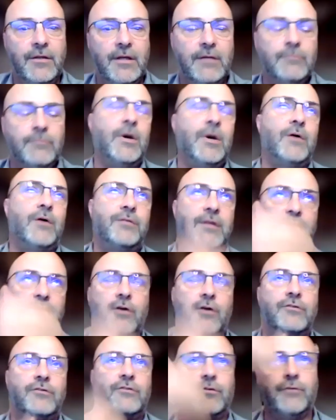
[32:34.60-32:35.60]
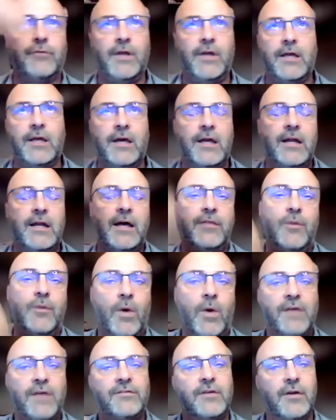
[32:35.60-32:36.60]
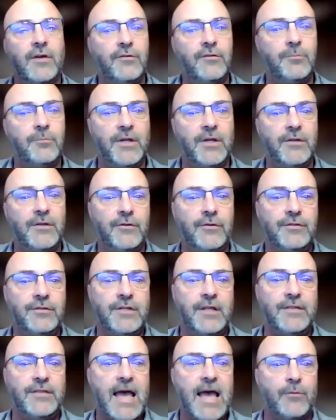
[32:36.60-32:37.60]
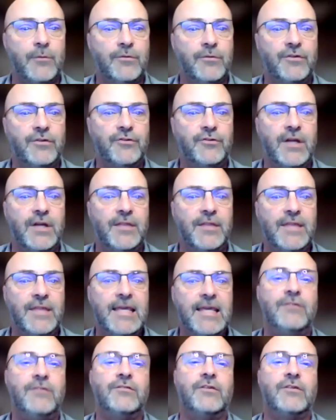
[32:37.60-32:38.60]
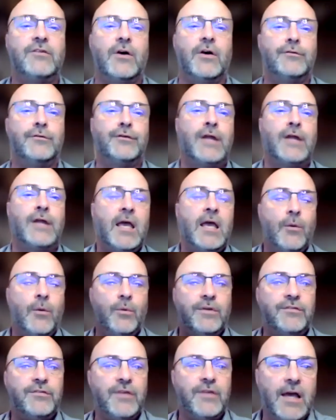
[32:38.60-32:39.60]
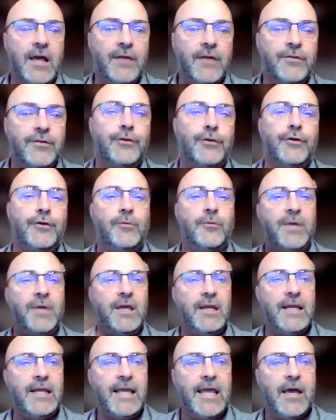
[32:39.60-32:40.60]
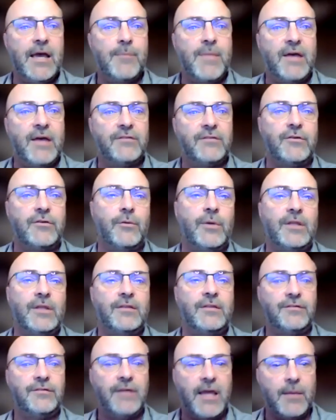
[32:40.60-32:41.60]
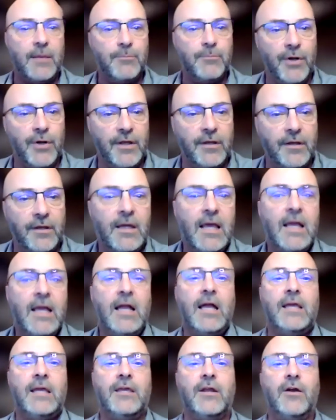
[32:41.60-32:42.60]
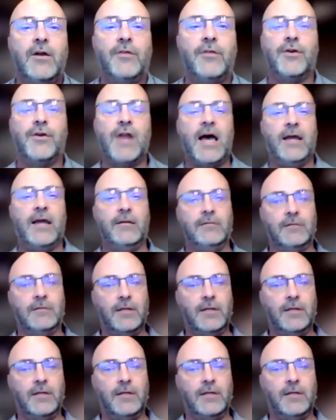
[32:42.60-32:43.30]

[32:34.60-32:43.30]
both in Costa Rica and on the West Coast, but you did the acquisition on the East Coast. We see other European EMS doing the same, they're not